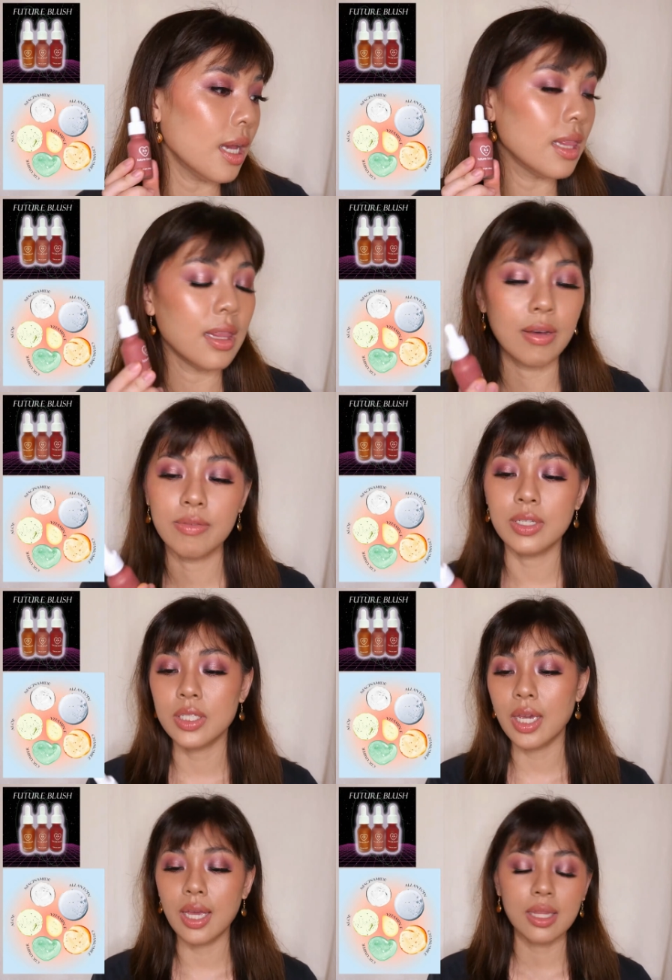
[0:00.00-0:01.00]
I love the
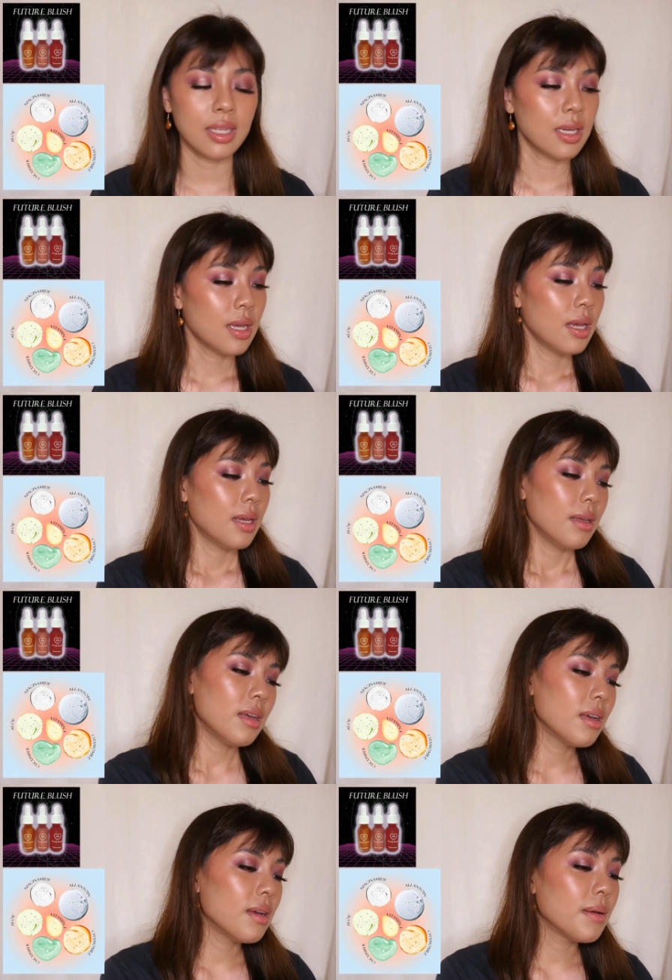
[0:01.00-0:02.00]
shade.
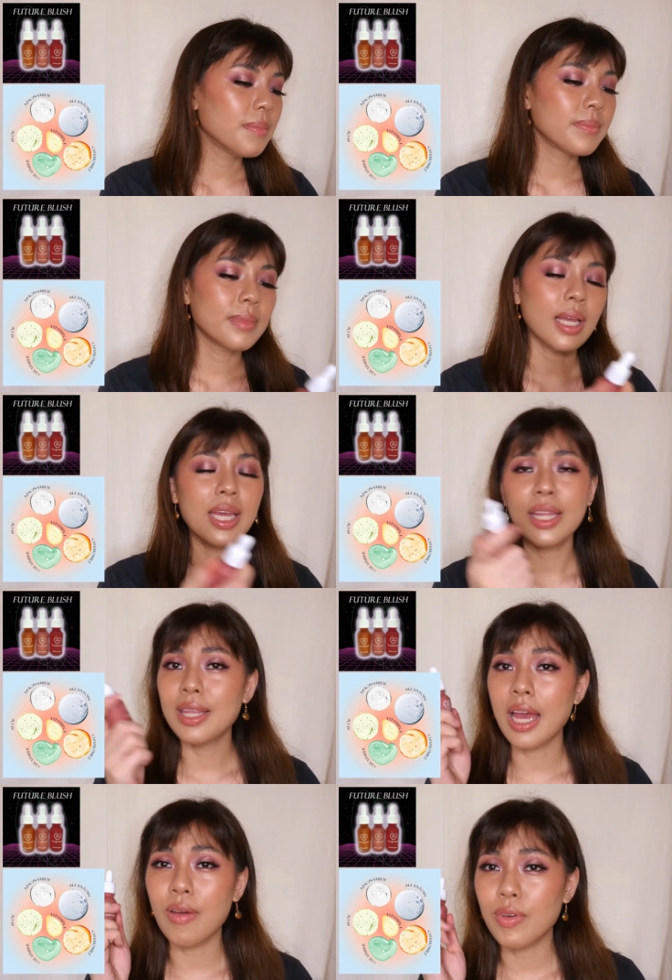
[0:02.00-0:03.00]
I
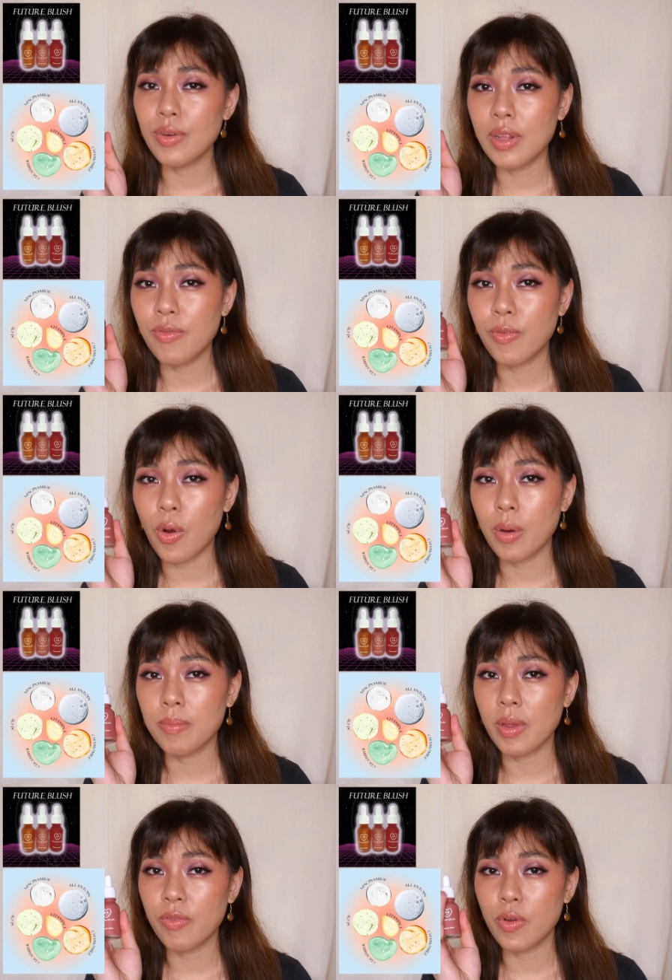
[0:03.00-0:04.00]
haven't really
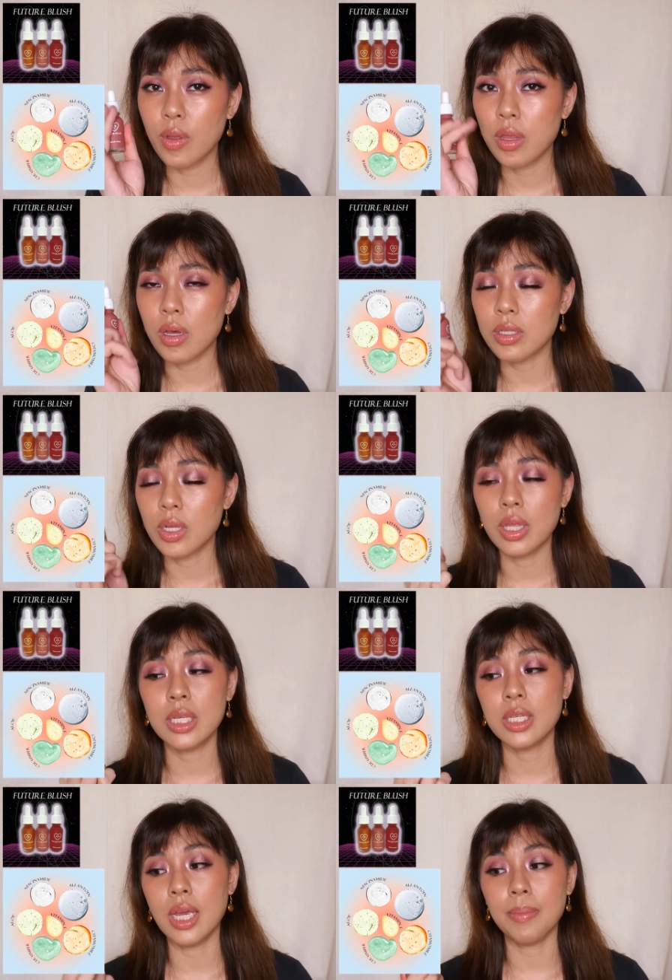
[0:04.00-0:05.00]
formed my full thoughts on
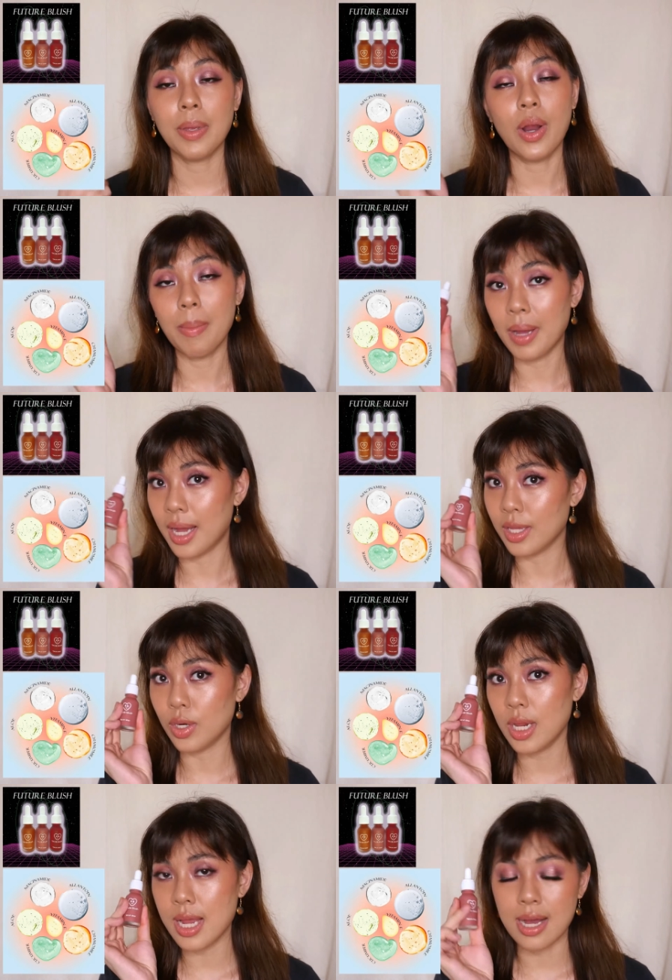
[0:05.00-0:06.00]
this yet, pero abangan
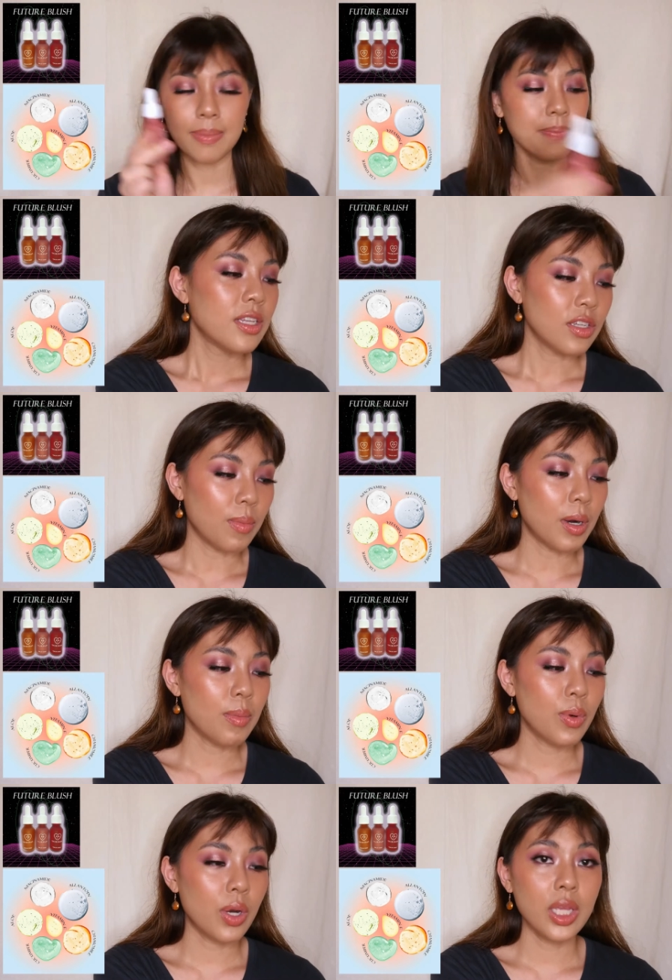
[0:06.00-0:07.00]
nyo na lang.
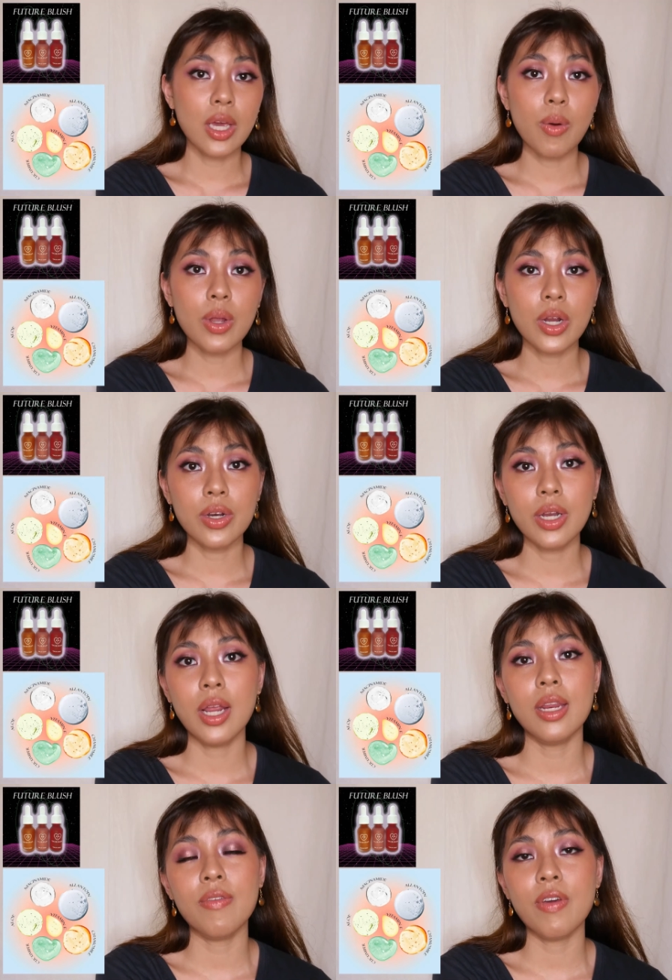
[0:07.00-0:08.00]
Sobrang mura niya,
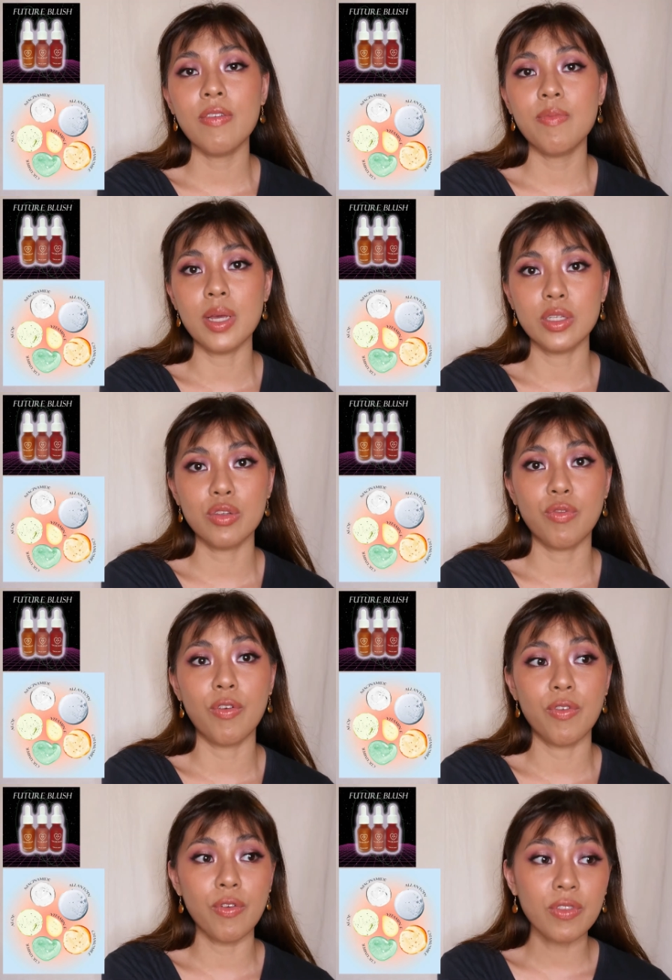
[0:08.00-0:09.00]
195 pesos
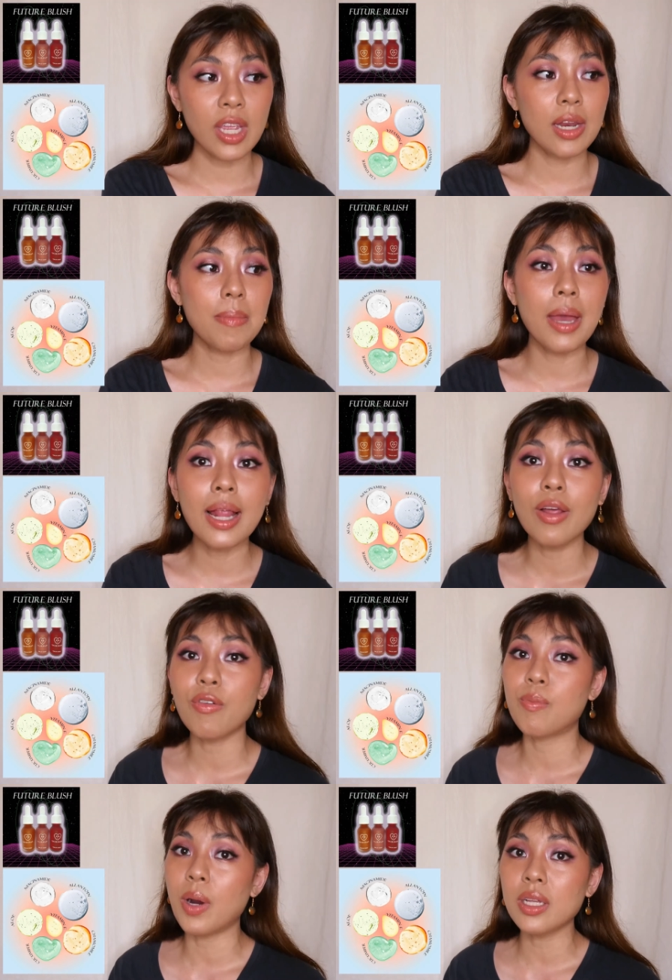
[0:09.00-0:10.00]
for 15 ml
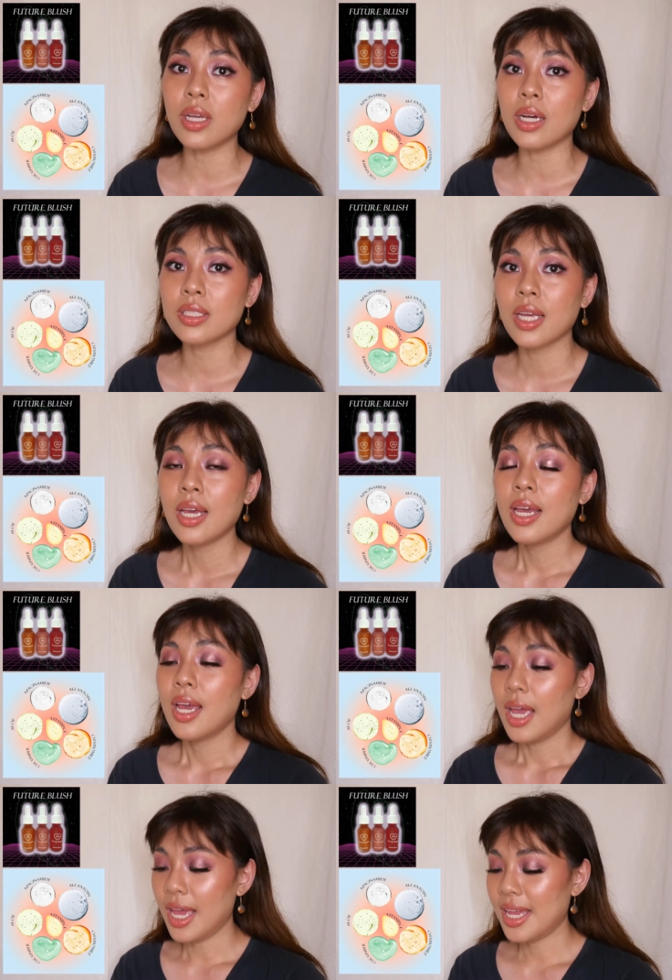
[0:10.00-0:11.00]
of product,
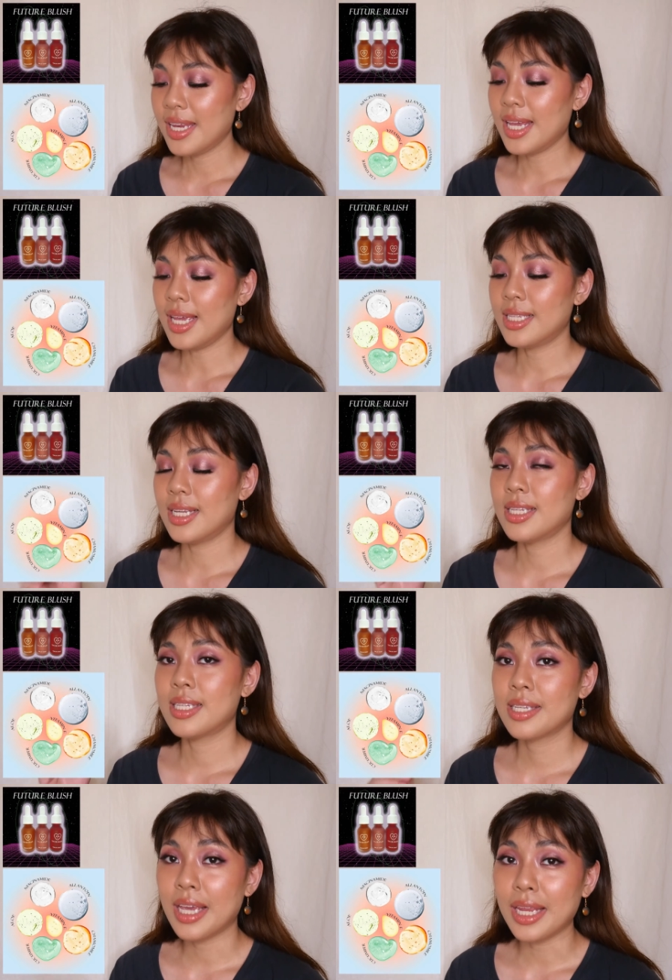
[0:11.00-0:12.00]
and it's a
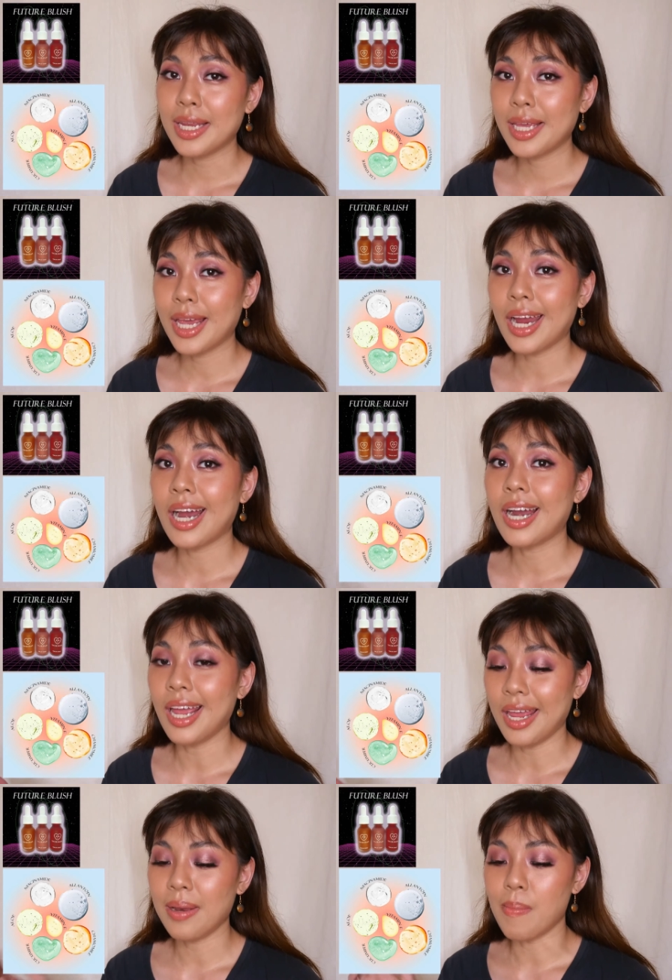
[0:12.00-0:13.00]
skincare
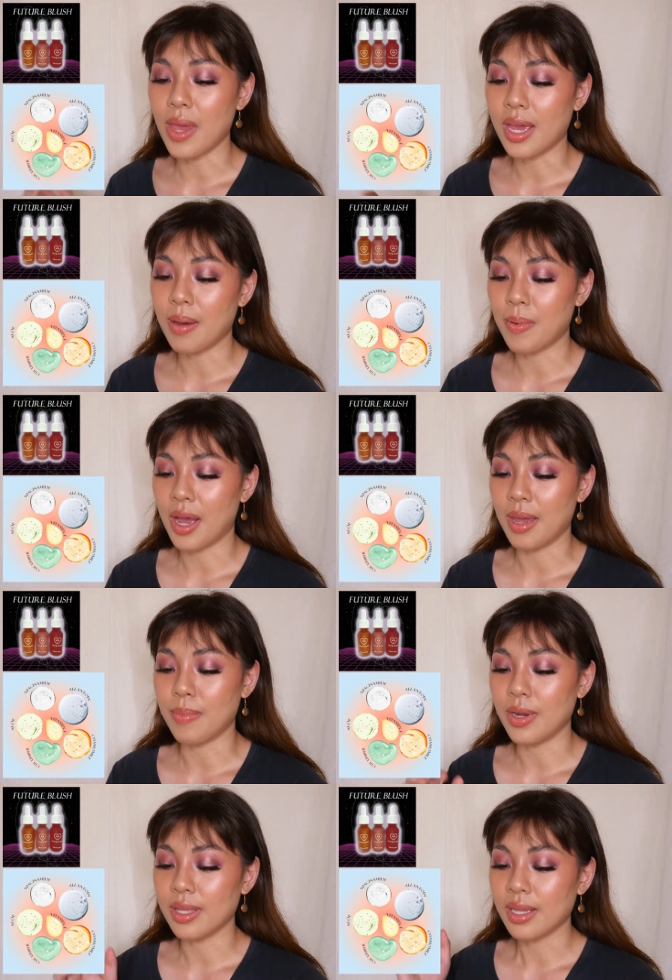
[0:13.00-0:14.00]
and makeup
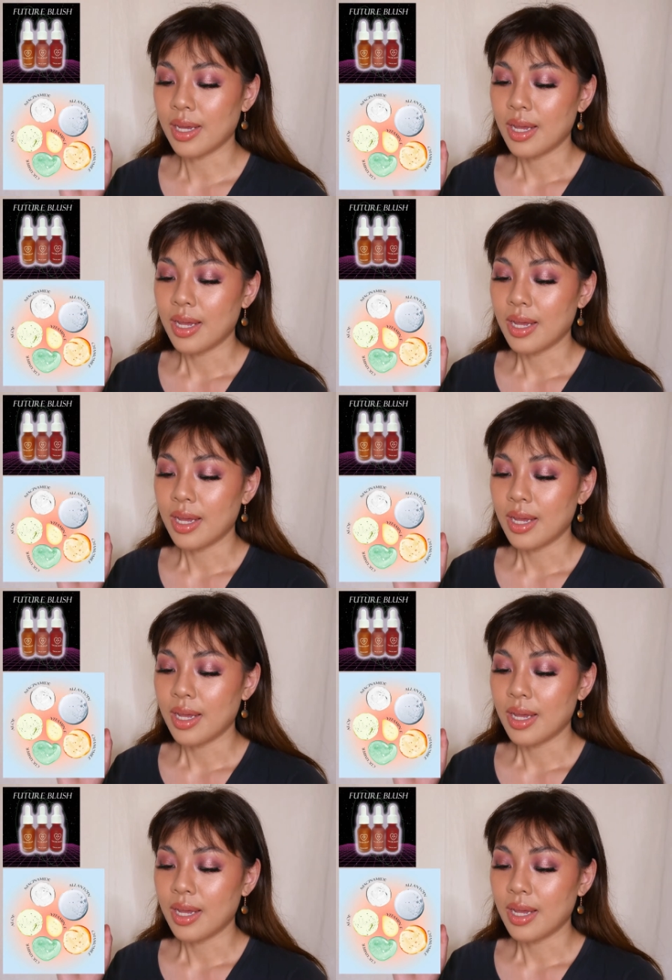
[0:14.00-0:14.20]
hybrid.